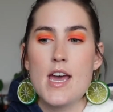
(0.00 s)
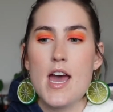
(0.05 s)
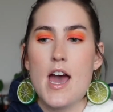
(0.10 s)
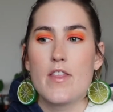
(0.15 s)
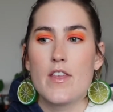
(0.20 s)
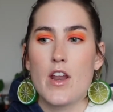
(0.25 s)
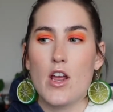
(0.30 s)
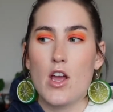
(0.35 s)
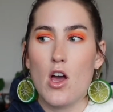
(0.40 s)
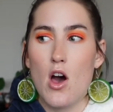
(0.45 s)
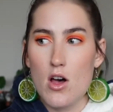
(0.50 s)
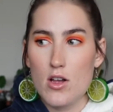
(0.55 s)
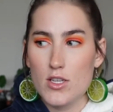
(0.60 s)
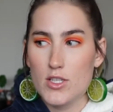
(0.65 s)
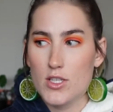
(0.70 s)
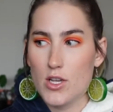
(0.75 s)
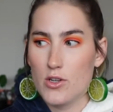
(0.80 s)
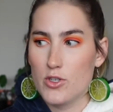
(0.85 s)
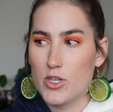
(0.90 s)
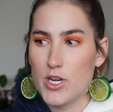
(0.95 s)
And then I
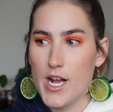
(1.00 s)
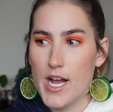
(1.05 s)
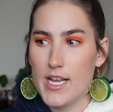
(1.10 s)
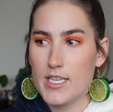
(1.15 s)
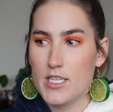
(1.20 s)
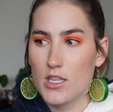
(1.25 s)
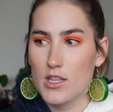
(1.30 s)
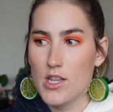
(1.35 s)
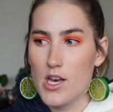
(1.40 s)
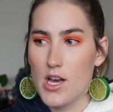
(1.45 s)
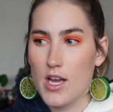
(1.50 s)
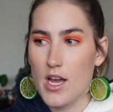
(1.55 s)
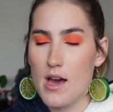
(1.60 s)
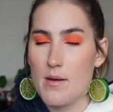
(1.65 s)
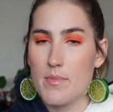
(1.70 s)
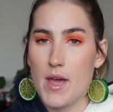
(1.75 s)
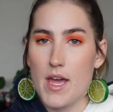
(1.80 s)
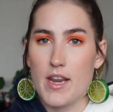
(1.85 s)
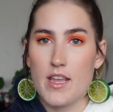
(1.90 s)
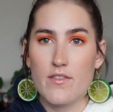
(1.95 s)
also tried to look
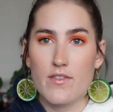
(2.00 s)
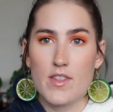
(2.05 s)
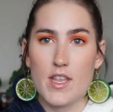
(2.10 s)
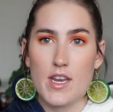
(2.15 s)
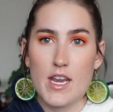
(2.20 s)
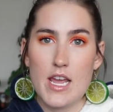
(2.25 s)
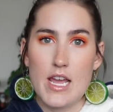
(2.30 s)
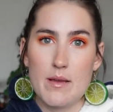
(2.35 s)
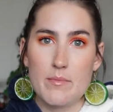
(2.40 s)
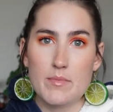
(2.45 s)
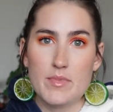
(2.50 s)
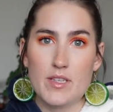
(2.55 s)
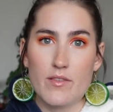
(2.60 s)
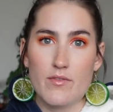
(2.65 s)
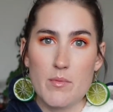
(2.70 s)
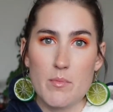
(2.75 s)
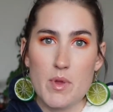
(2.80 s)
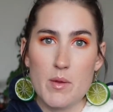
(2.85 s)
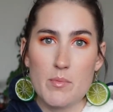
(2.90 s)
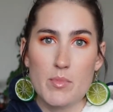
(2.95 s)
up any of the names of
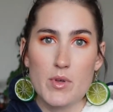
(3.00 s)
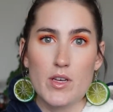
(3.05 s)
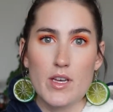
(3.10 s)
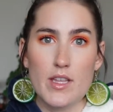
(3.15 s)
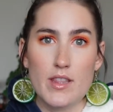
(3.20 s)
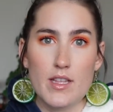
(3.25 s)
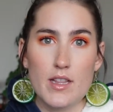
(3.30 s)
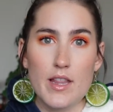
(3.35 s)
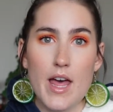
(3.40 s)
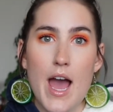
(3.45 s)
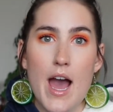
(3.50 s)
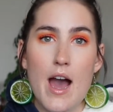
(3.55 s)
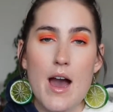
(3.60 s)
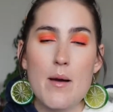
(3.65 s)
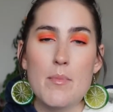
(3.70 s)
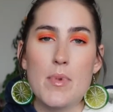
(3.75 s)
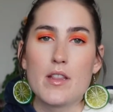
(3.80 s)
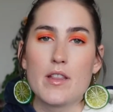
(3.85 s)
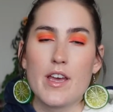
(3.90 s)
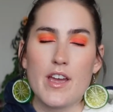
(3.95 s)
the people in the
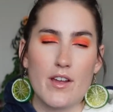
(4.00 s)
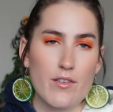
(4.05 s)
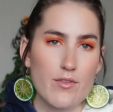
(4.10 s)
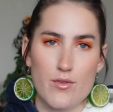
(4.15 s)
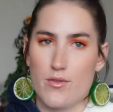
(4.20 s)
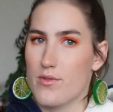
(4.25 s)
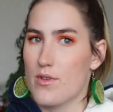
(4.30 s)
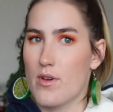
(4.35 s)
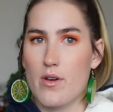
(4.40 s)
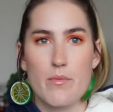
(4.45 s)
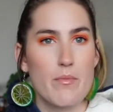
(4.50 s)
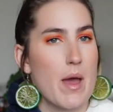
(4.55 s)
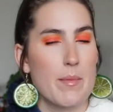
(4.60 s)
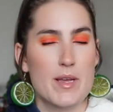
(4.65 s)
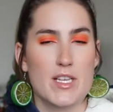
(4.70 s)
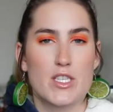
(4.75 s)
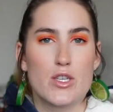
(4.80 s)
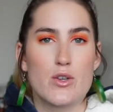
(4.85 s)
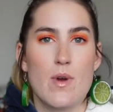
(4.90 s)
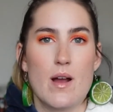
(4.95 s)
lab, like through the M
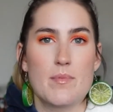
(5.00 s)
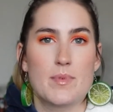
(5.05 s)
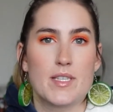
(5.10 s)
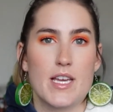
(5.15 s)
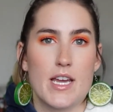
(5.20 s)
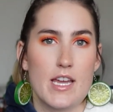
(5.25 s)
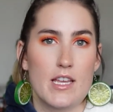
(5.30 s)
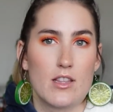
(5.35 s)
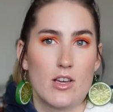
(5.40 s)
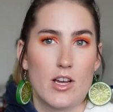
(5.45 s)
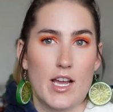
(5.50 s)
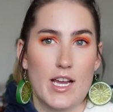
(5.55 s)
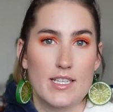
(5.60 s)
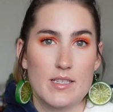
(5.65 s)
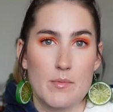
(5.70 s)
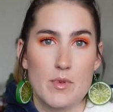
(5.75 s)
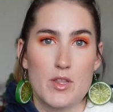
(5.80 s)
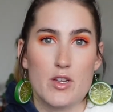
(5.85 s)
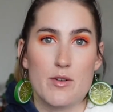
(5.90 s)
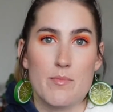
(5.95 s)
S U website, and look at
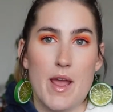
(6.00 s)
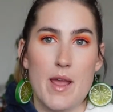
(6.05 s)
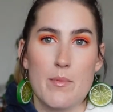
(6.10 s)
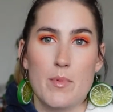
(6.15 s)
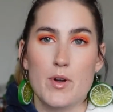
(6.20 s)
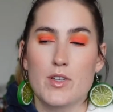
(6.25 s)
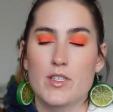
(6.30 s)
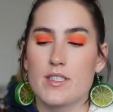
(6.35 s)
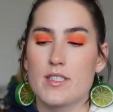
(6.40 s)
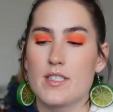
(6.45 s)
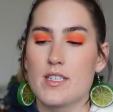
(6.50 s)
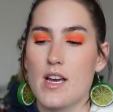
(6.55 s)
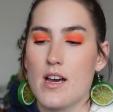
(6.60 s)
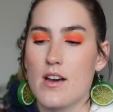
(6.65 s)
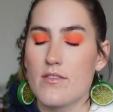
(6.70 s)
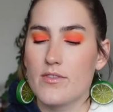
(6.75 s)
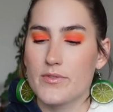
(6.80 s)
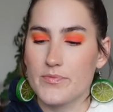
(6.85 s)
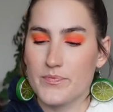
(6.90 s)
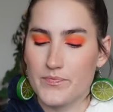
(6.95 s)
some of their papers and
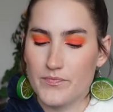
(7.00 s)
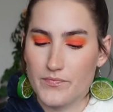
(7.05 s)
stuff.